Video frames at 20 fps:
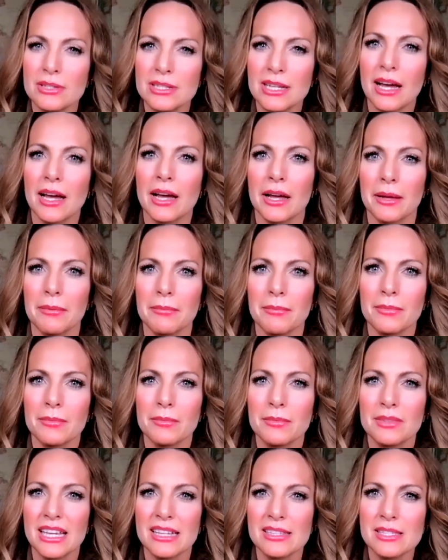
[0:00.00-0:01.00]
time
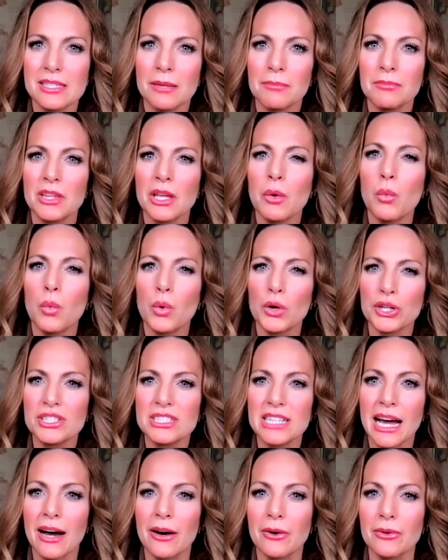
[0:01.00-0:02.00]
that something
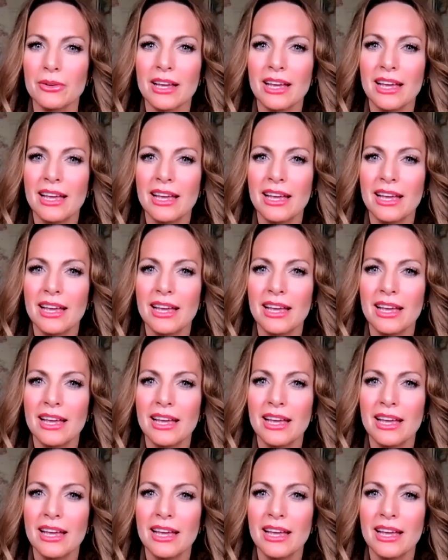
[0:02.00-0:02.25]
worked out.